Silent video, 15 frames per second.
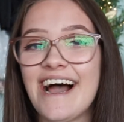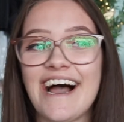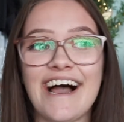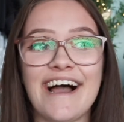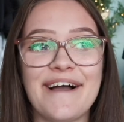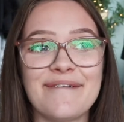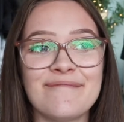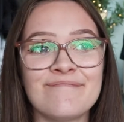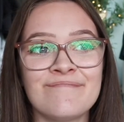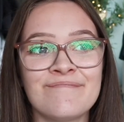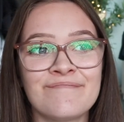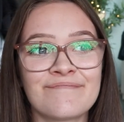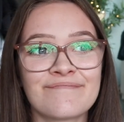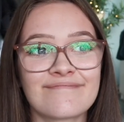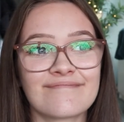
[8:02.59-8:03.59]

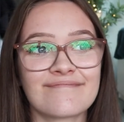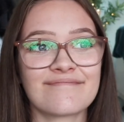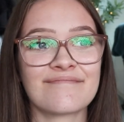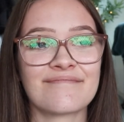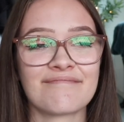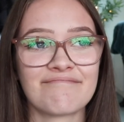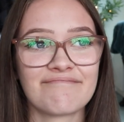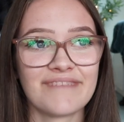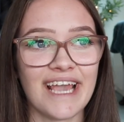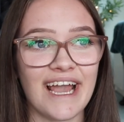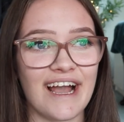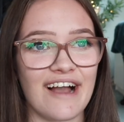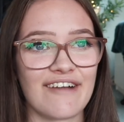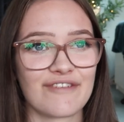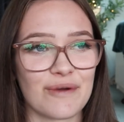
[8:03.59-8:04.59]
Yeah,
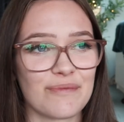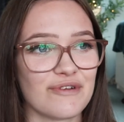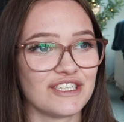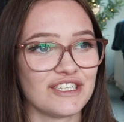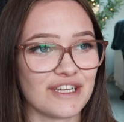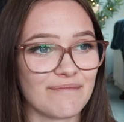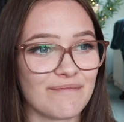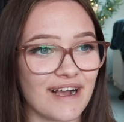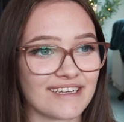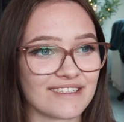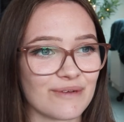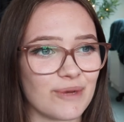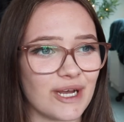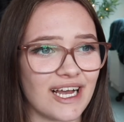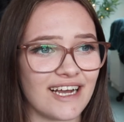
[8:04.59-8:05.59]
I've got a jam-packed
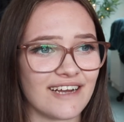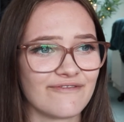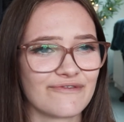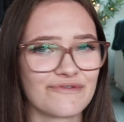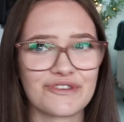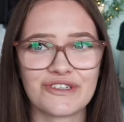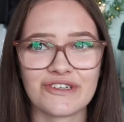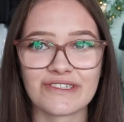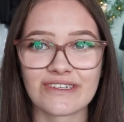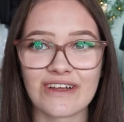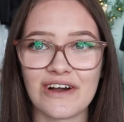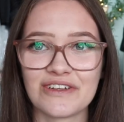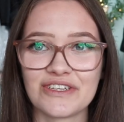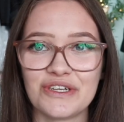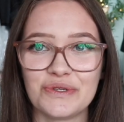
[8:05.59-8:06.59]
summer. I've just
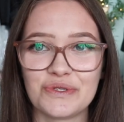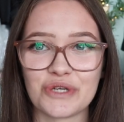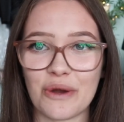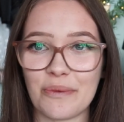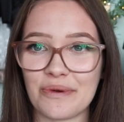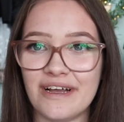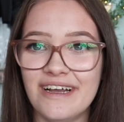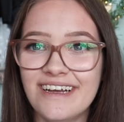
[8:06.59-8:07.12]
got a new job.